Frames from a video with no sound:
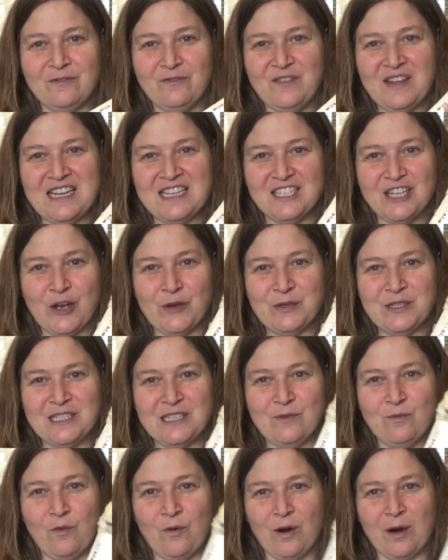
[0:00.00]
feet
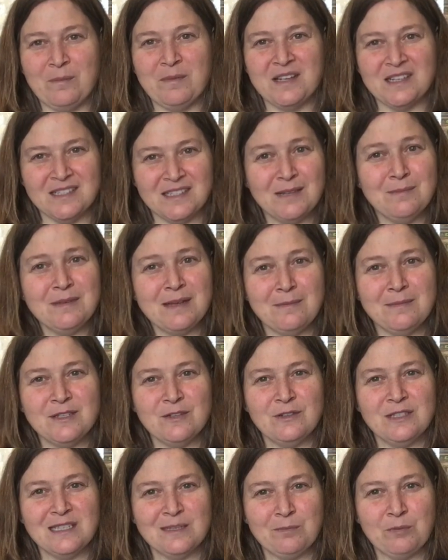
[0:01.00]
toasty warm, because sometimes
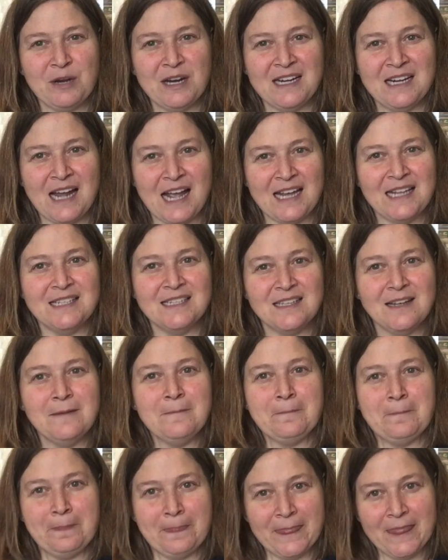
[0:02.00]
those spring nights
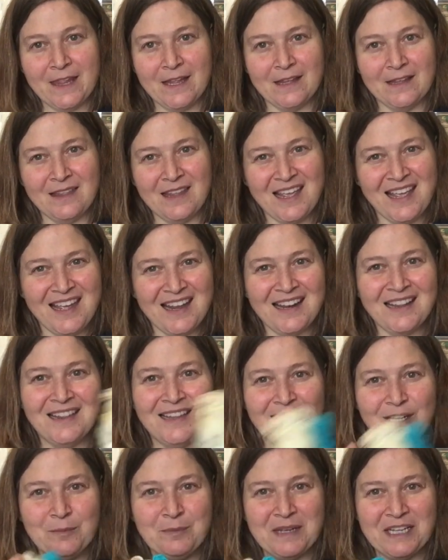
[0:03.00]
they get a
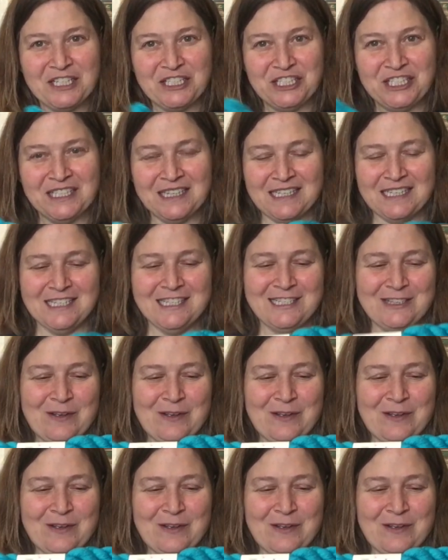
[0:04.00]
little bit chilly.